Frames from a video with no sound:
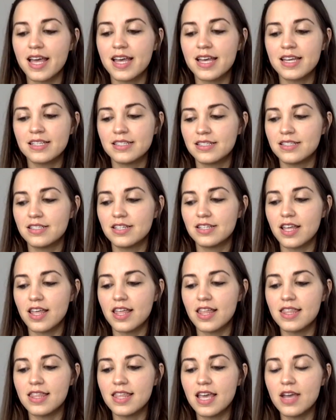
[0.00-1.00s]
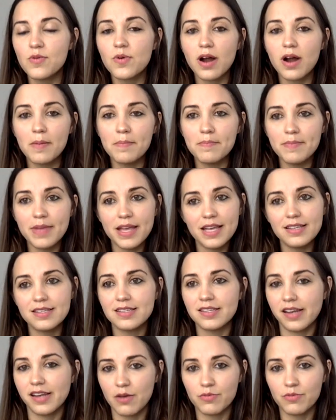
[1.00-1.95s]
and they were amazing.